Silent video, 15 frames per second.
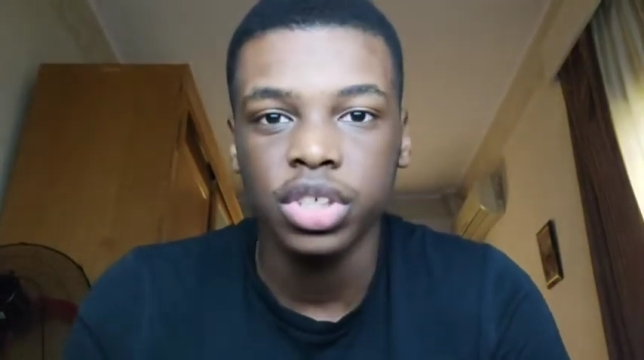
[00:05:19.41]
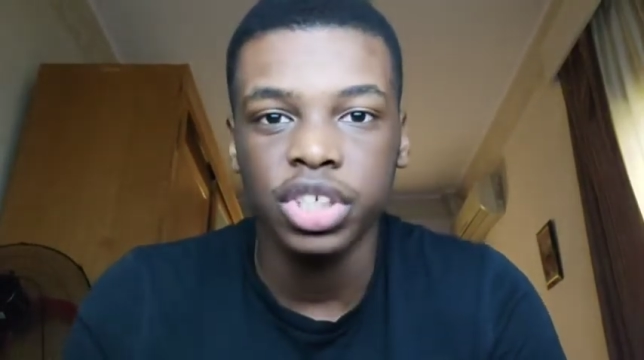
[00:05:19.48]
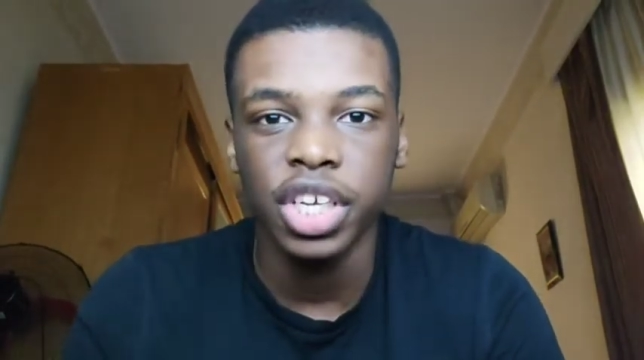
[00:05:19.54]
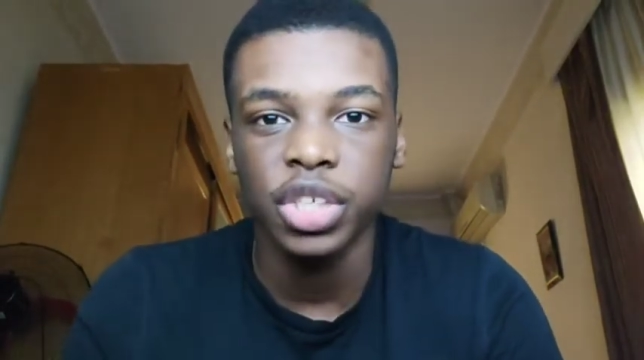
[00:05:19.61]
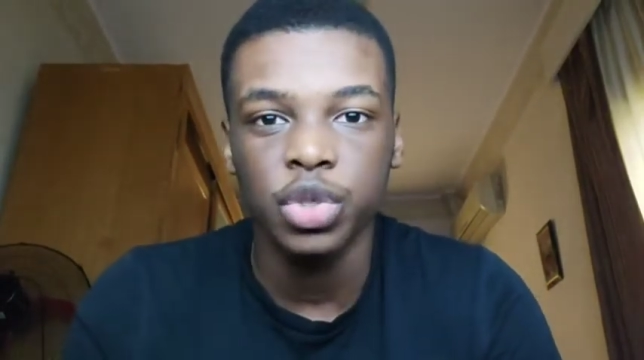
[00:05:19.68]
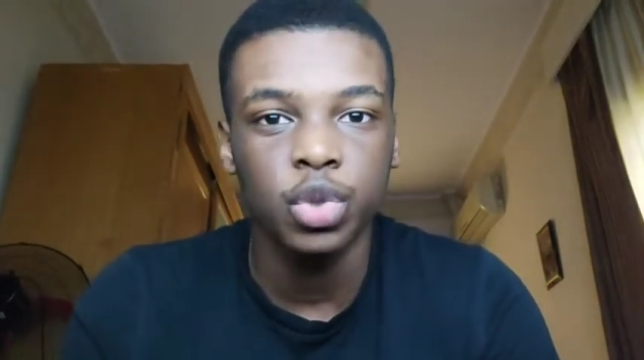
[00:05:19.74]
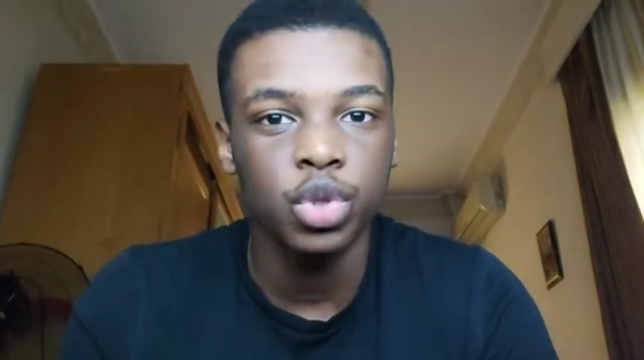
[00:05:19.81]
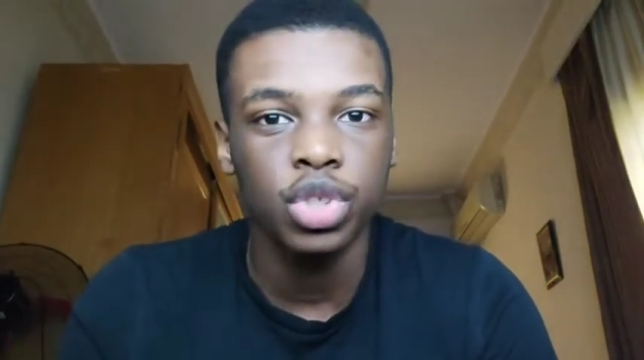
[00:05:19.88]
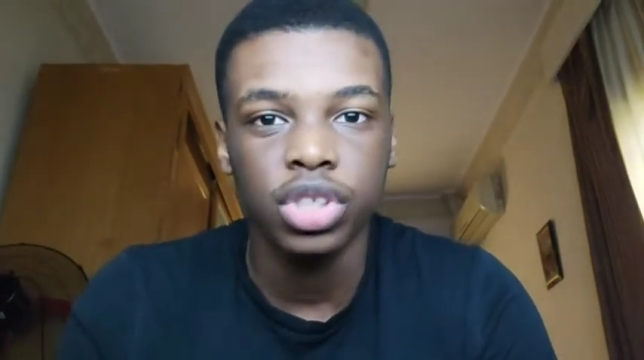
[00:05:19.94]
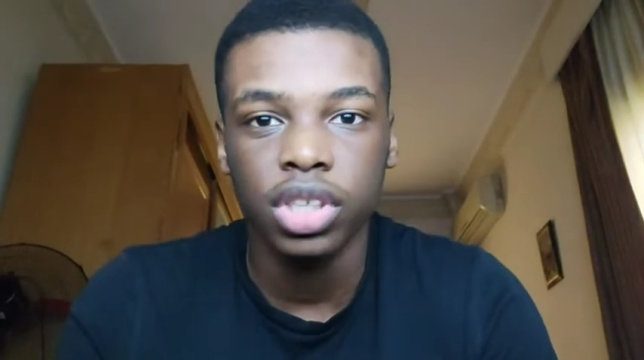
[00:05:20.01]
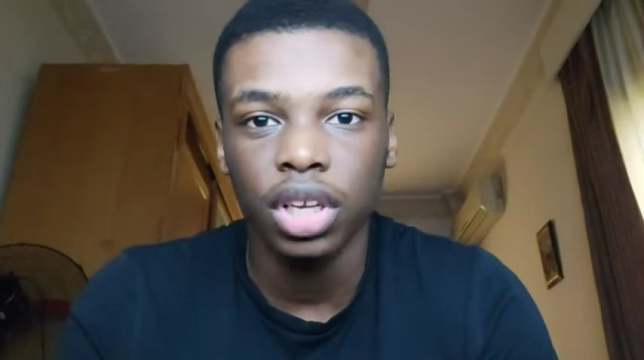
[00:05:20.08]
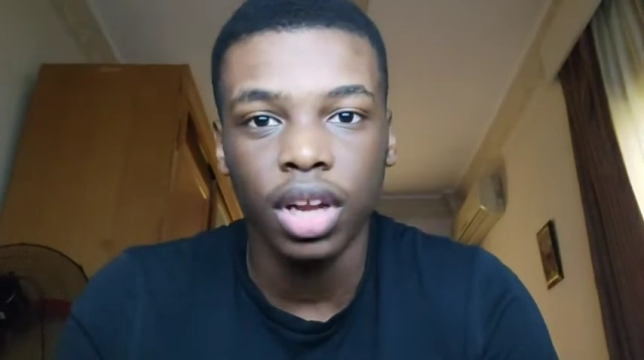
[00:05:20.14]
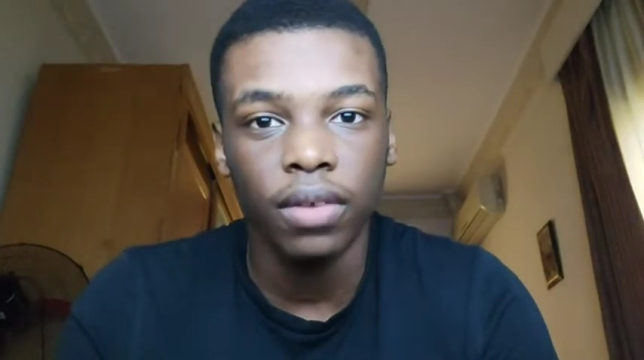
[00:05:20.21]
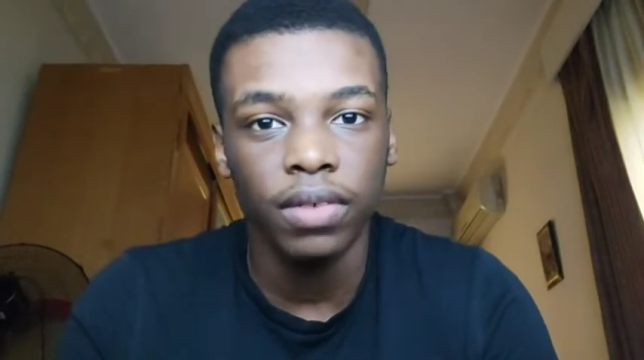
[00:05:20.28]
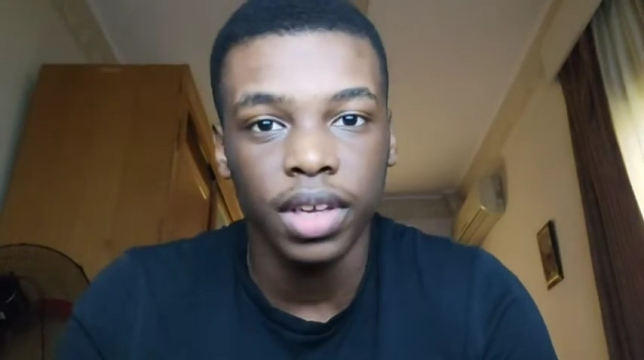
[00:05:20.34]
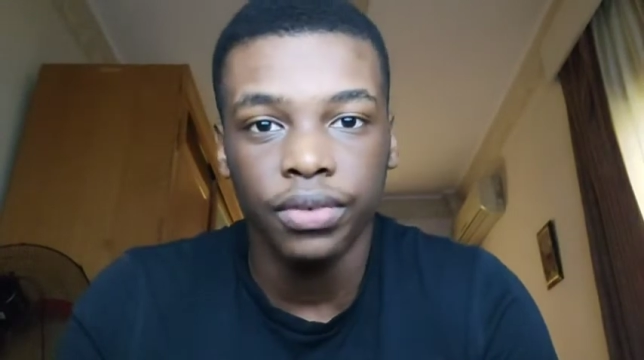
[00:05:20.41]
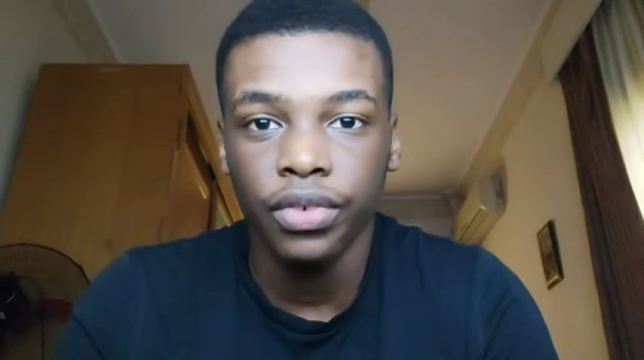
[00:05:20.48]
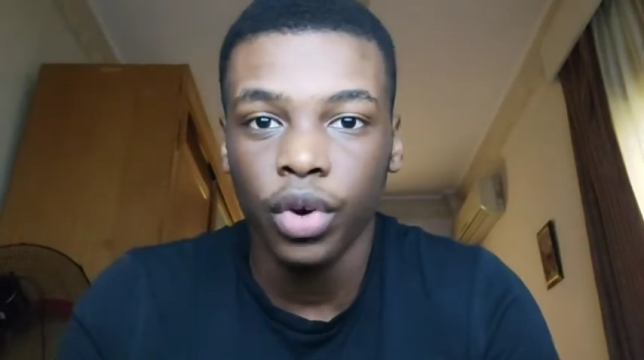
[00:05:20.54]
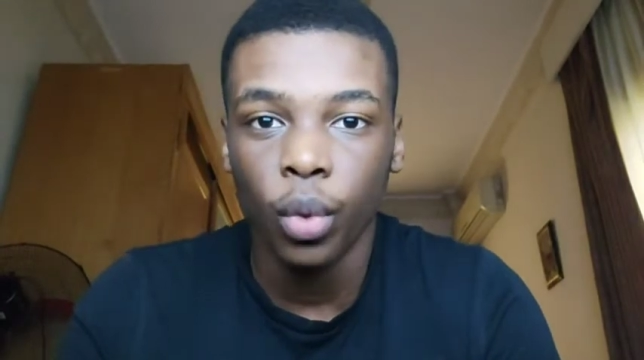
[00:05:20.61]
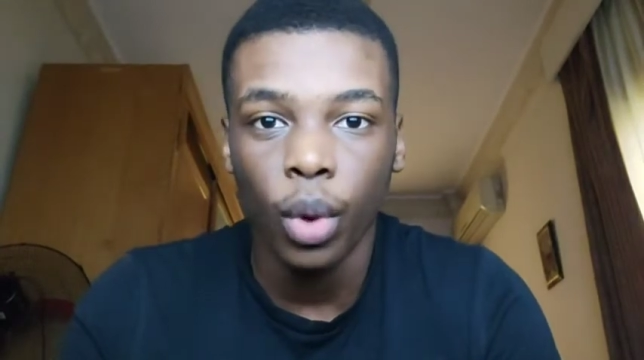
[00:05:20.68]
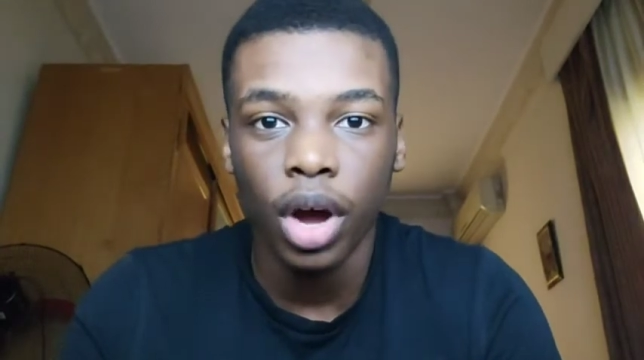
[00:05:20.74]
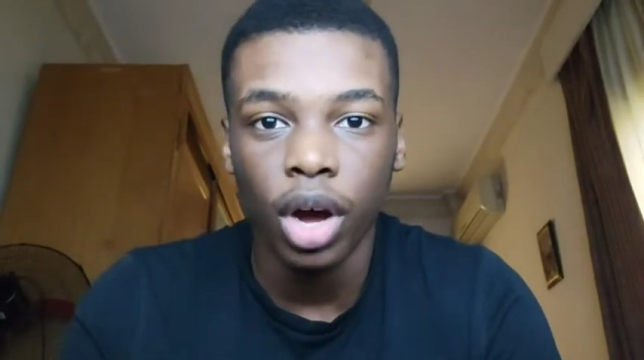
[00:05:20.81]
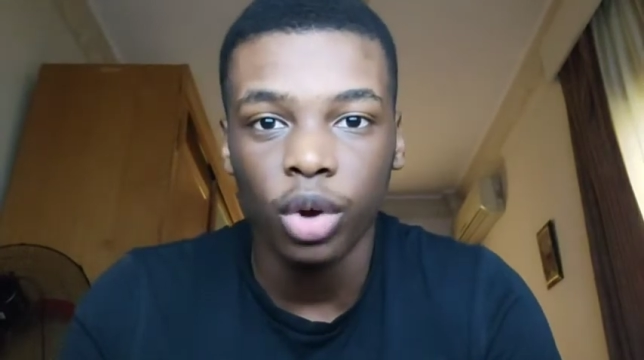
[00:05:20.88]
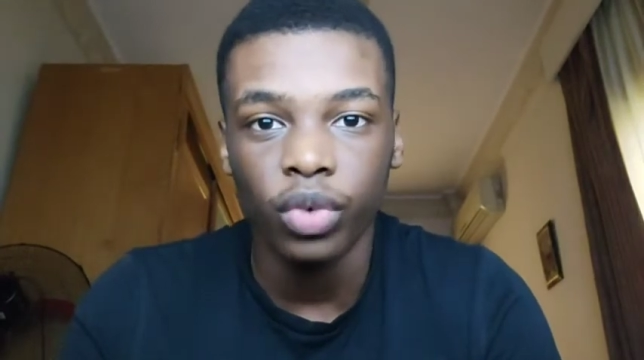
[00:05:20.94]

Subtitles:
Jesus, lovely footwork,